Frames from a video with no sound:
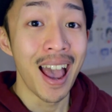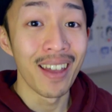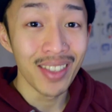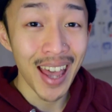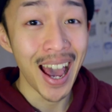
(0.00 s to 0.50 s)

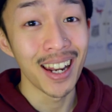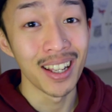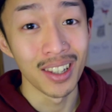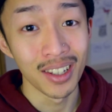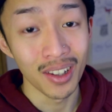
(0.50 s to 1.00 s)
and that
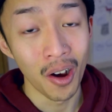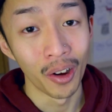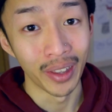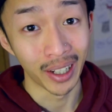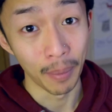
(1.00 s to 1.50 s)
is the
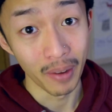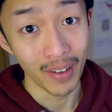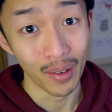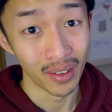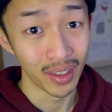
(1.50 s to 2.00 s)
song that can be
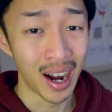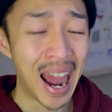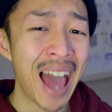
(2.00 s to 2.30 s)
found in there.